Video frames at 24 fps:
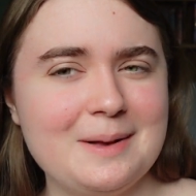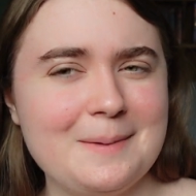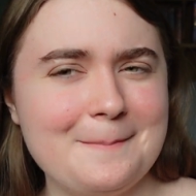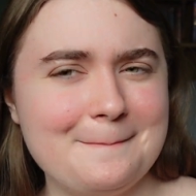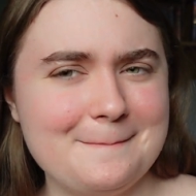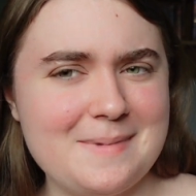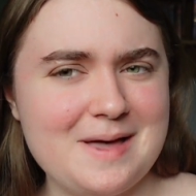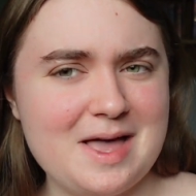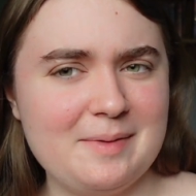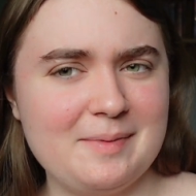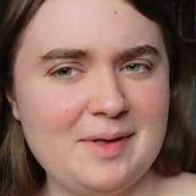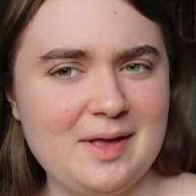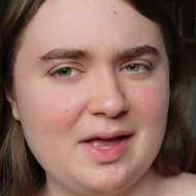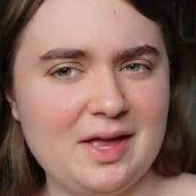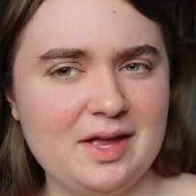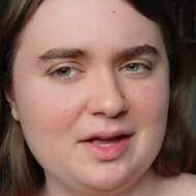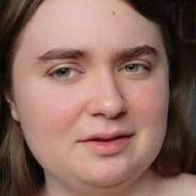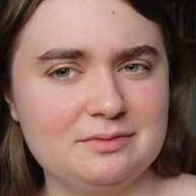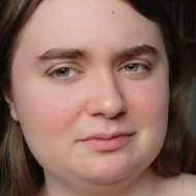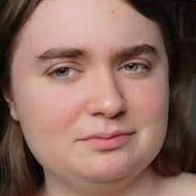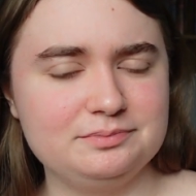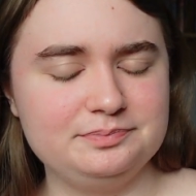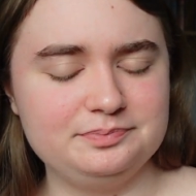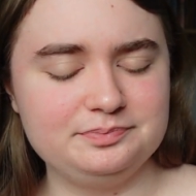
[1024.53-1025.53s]
maybe,
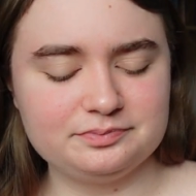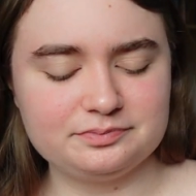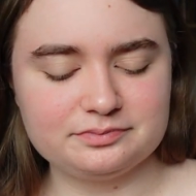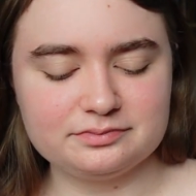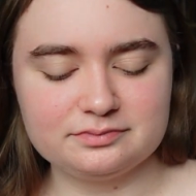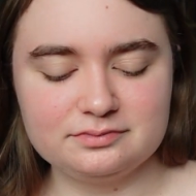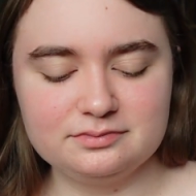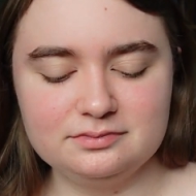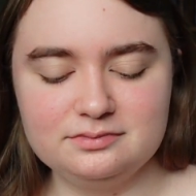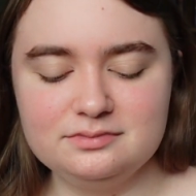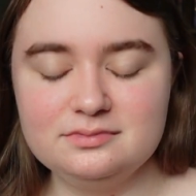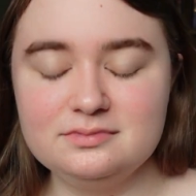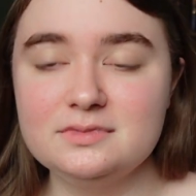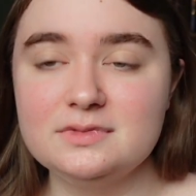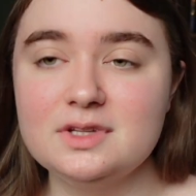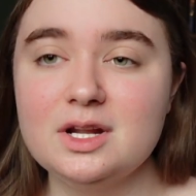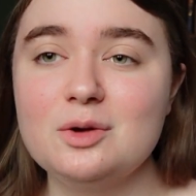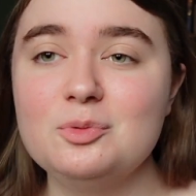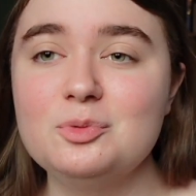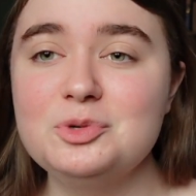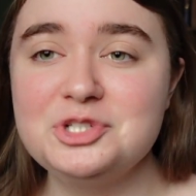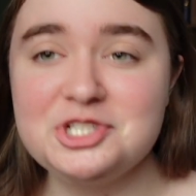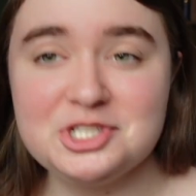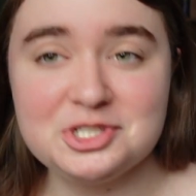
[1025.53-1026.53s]

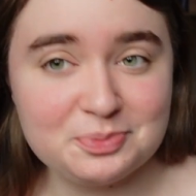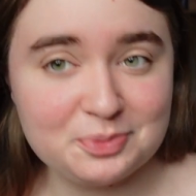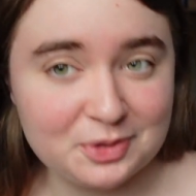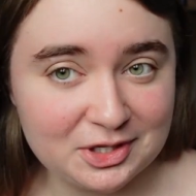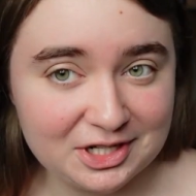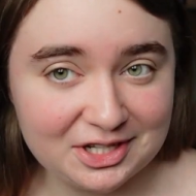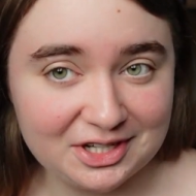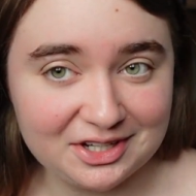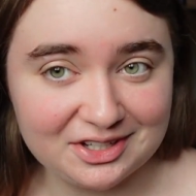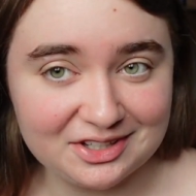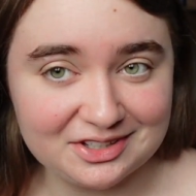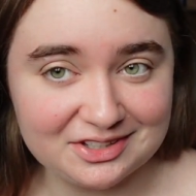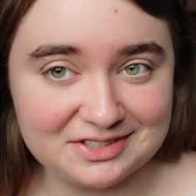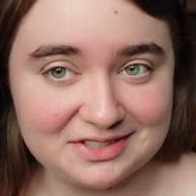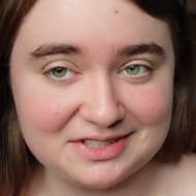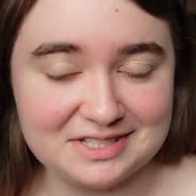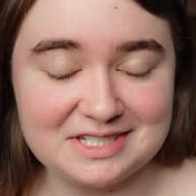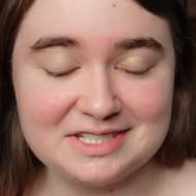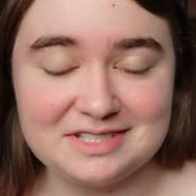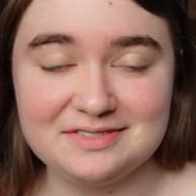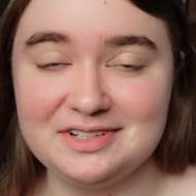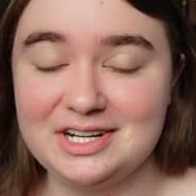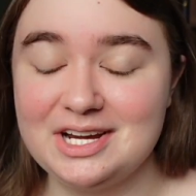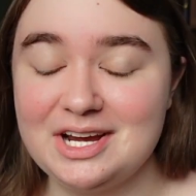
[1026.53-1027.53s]
which is pretty good.
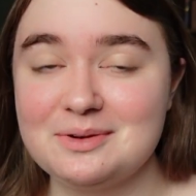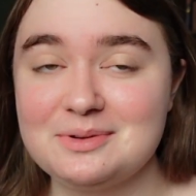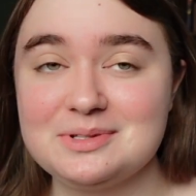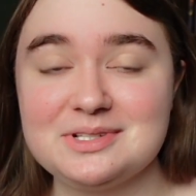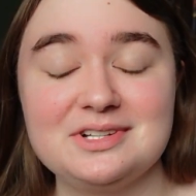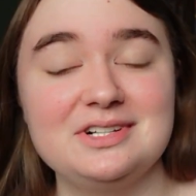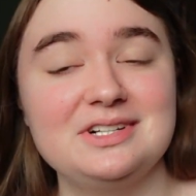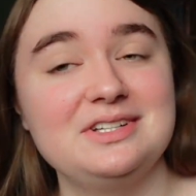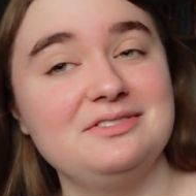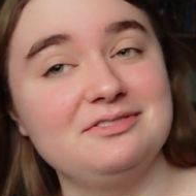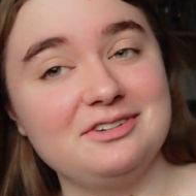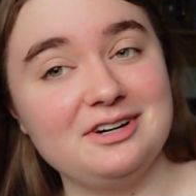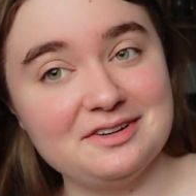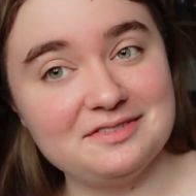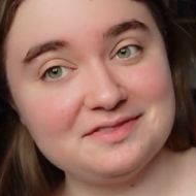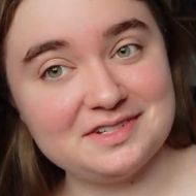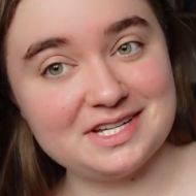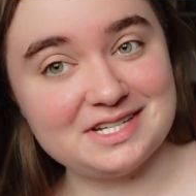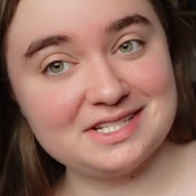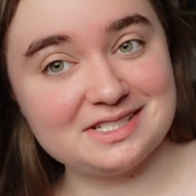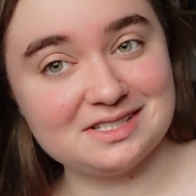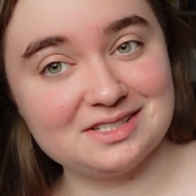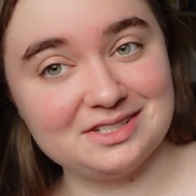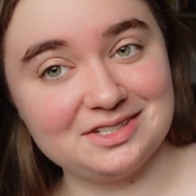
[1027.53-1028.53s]
This video was only 5
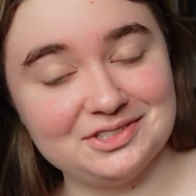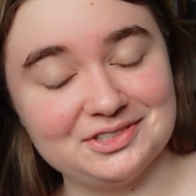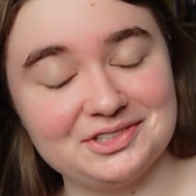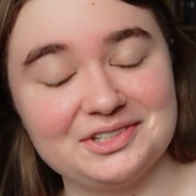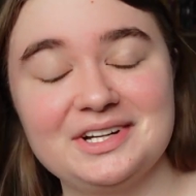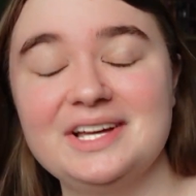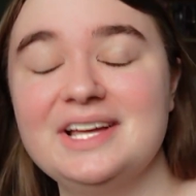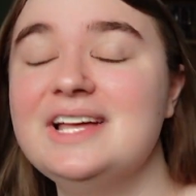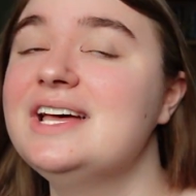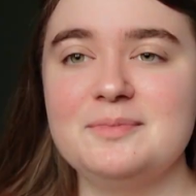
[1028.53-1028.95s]
days long.